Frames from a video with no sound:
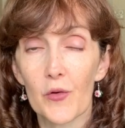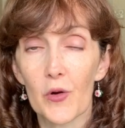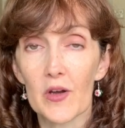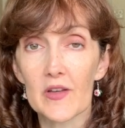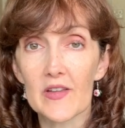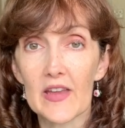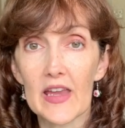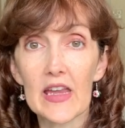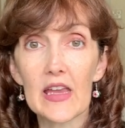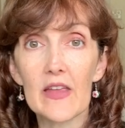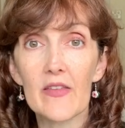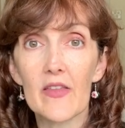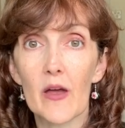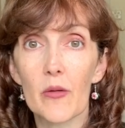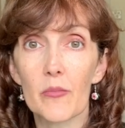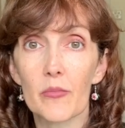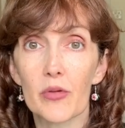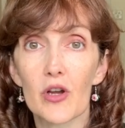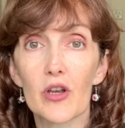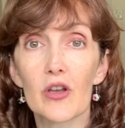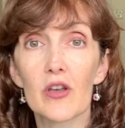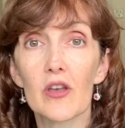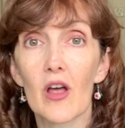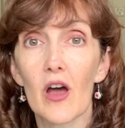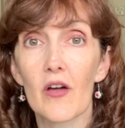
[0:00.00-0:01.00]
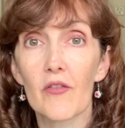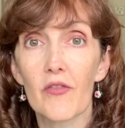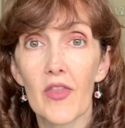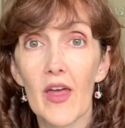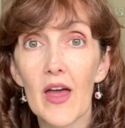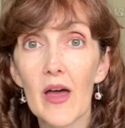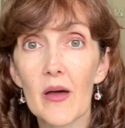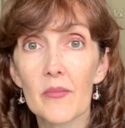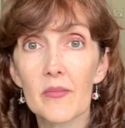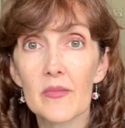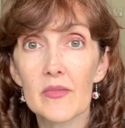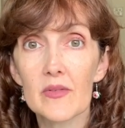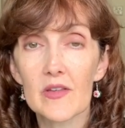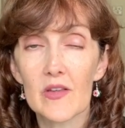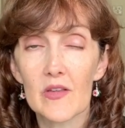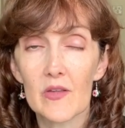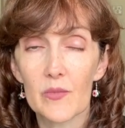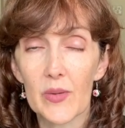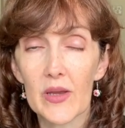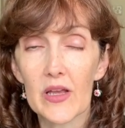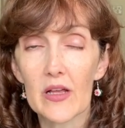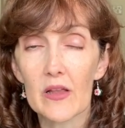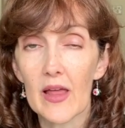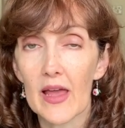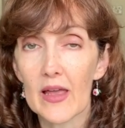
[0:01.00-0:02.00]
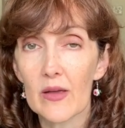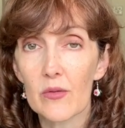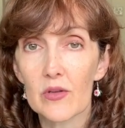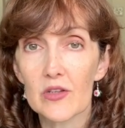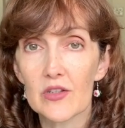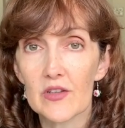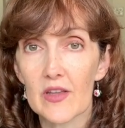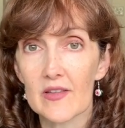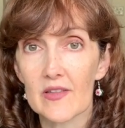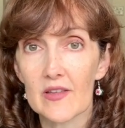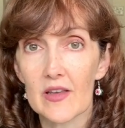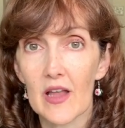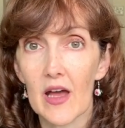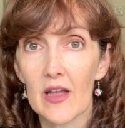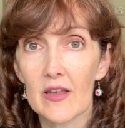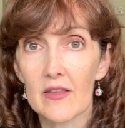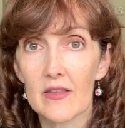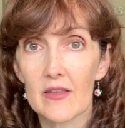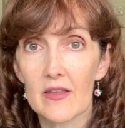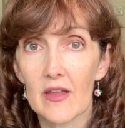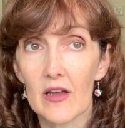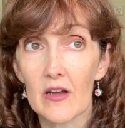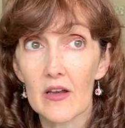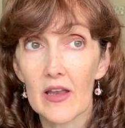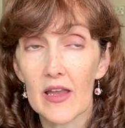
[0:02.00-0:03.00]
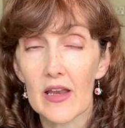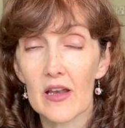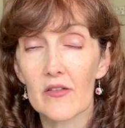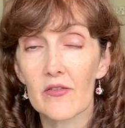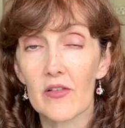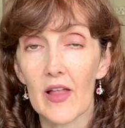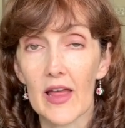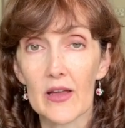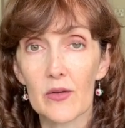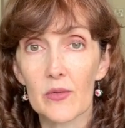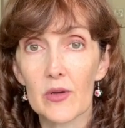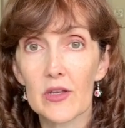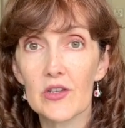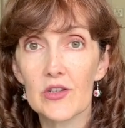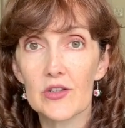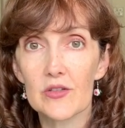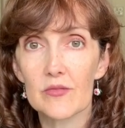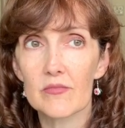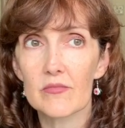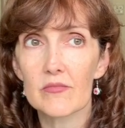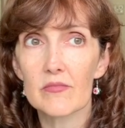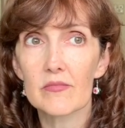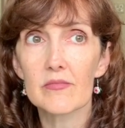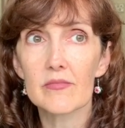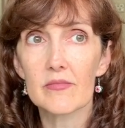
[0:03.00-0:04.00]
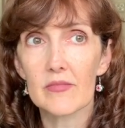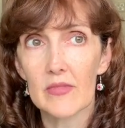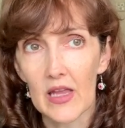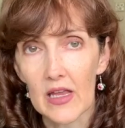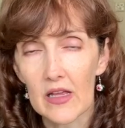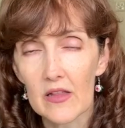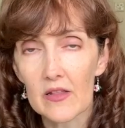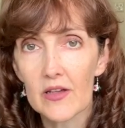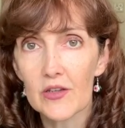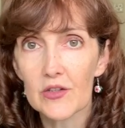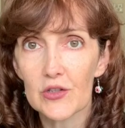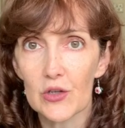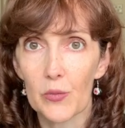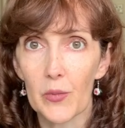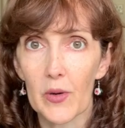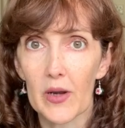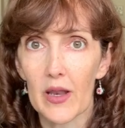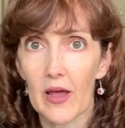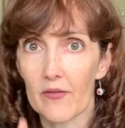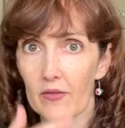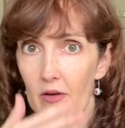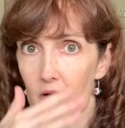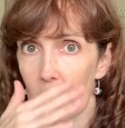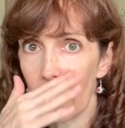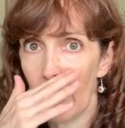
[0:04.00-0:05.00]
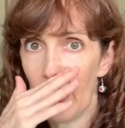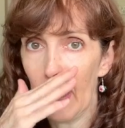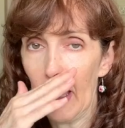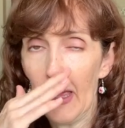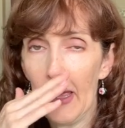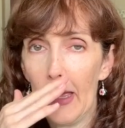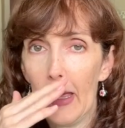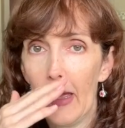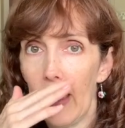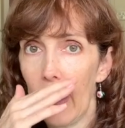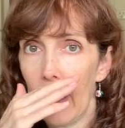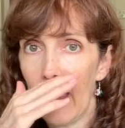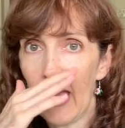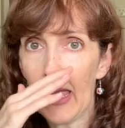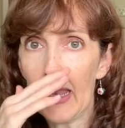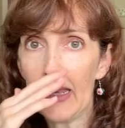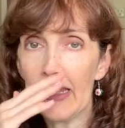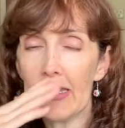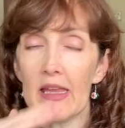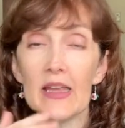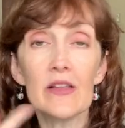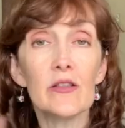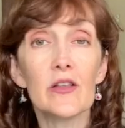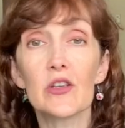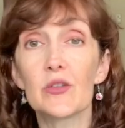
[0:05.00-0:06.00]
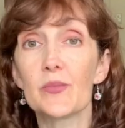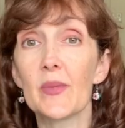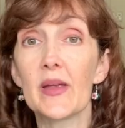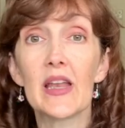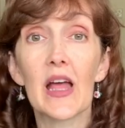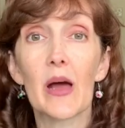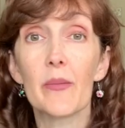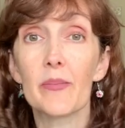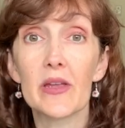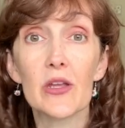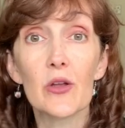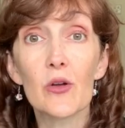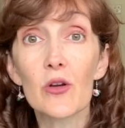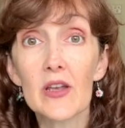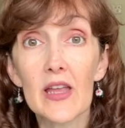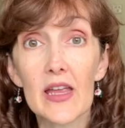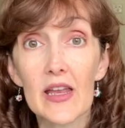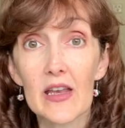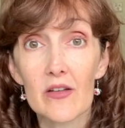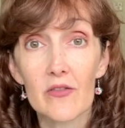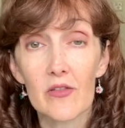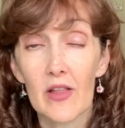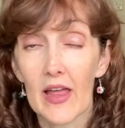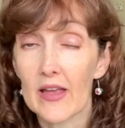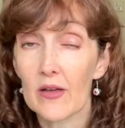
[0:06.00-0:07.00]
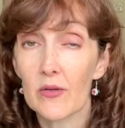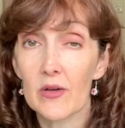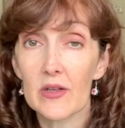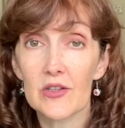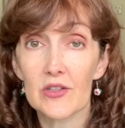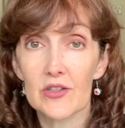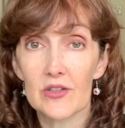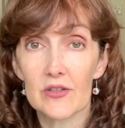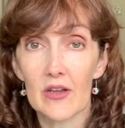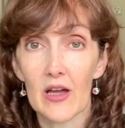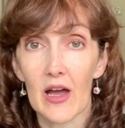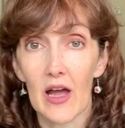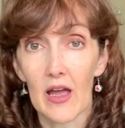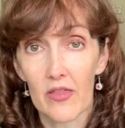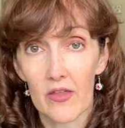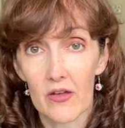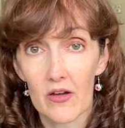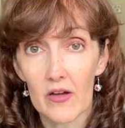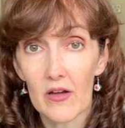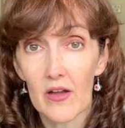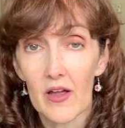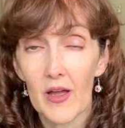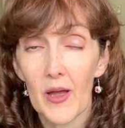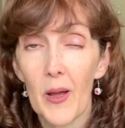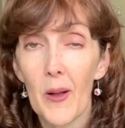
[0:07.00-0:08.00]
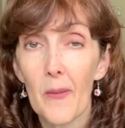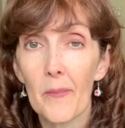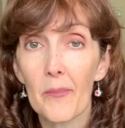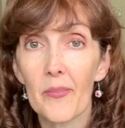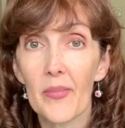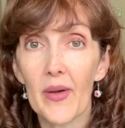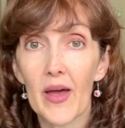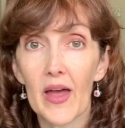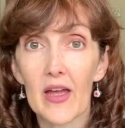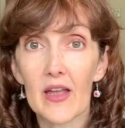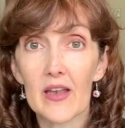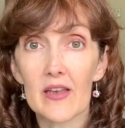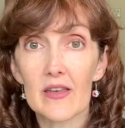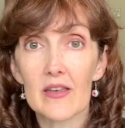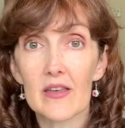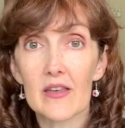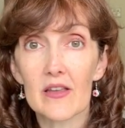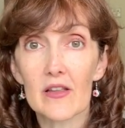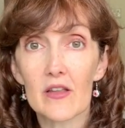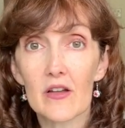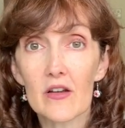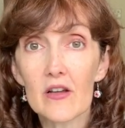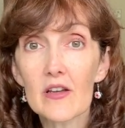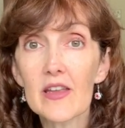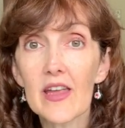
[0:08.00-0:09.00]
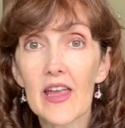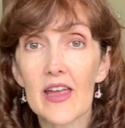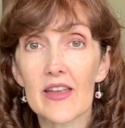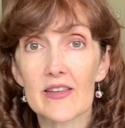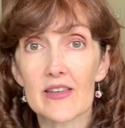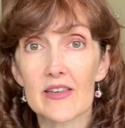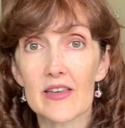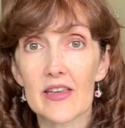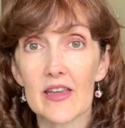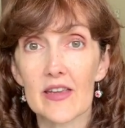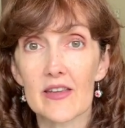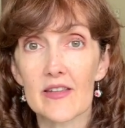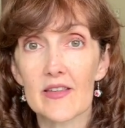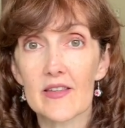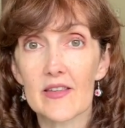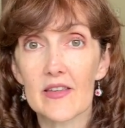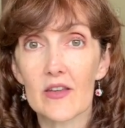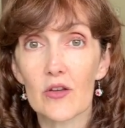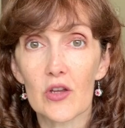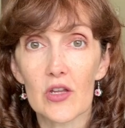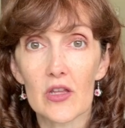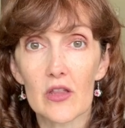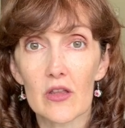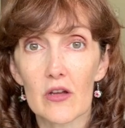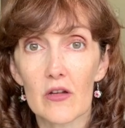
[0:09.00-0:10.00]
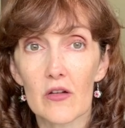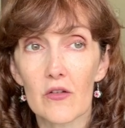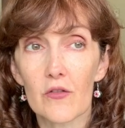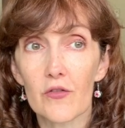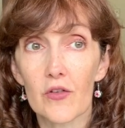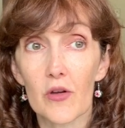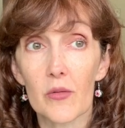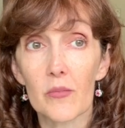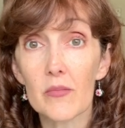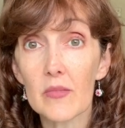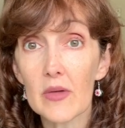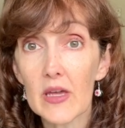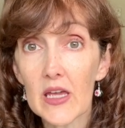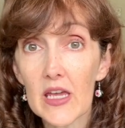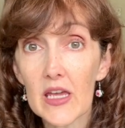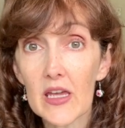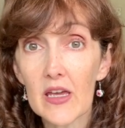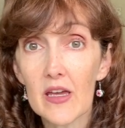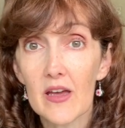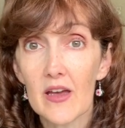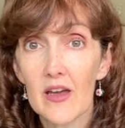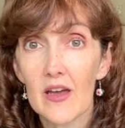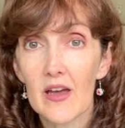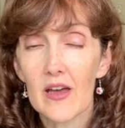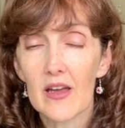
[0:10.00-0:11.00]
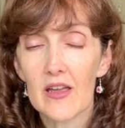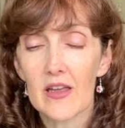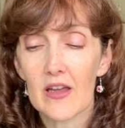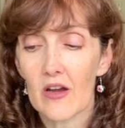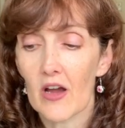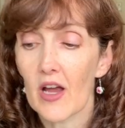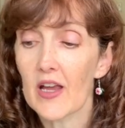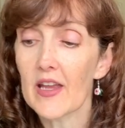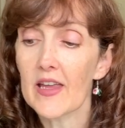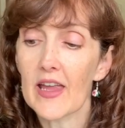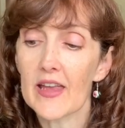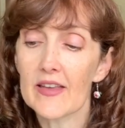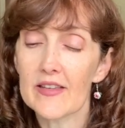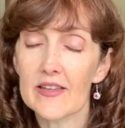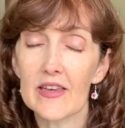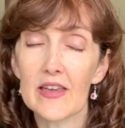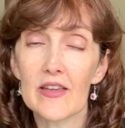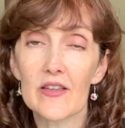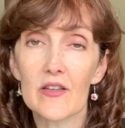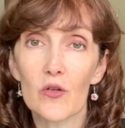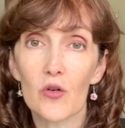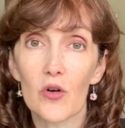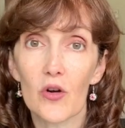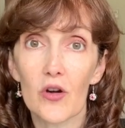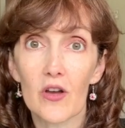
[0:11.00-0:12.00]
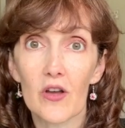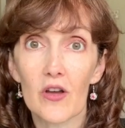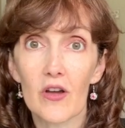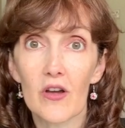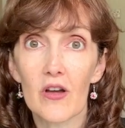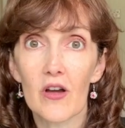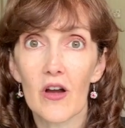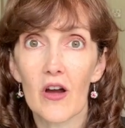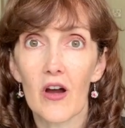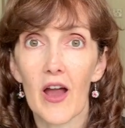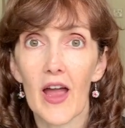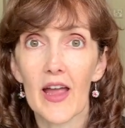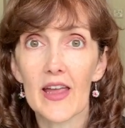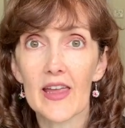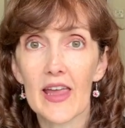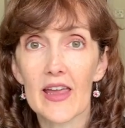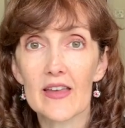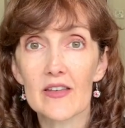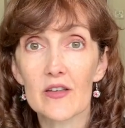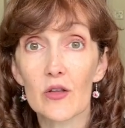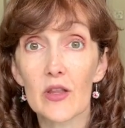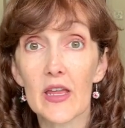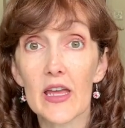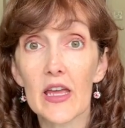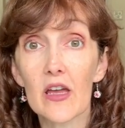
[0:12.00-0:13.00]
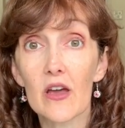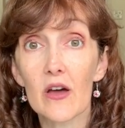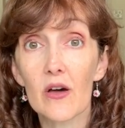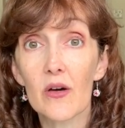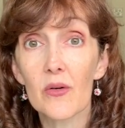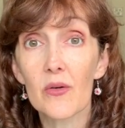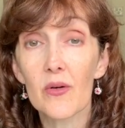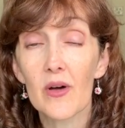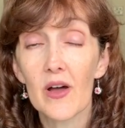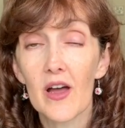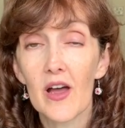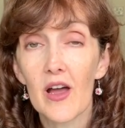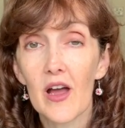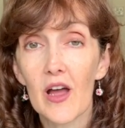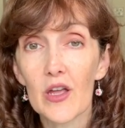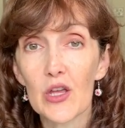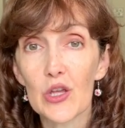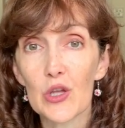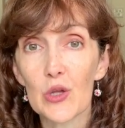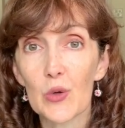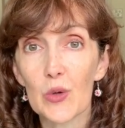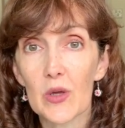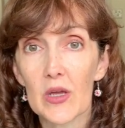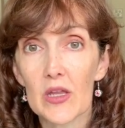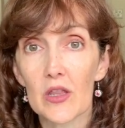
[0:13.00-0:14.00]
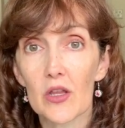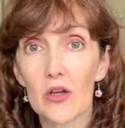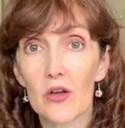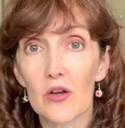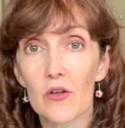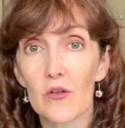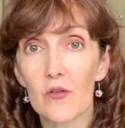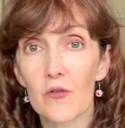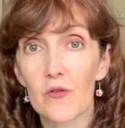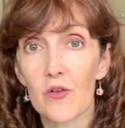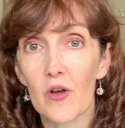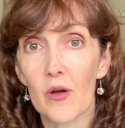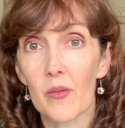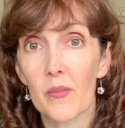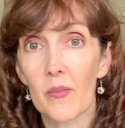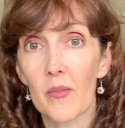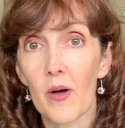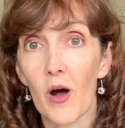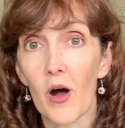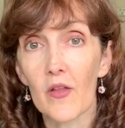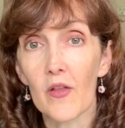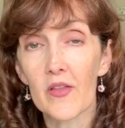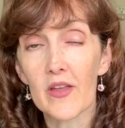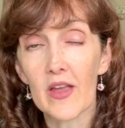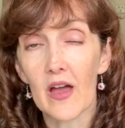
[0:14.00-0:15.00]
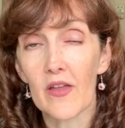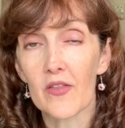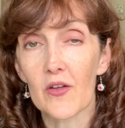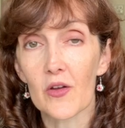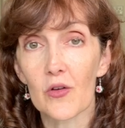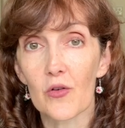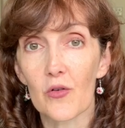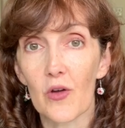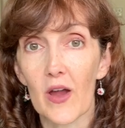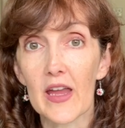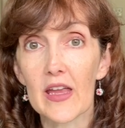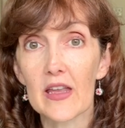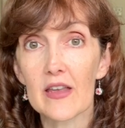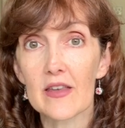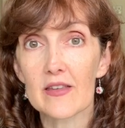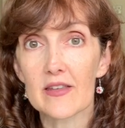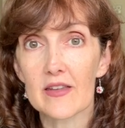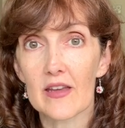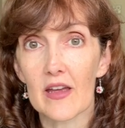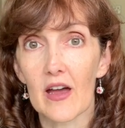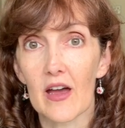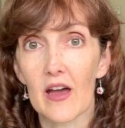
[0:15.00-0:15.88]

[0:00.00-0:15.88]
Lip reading: taking that burden off them to speak a language that's not their native language, English or whatever. And English may not be your native language either, but learn Cantonese. You can learn from me here on Cantonese Corner or at Cantolingo. You can learn from all the other great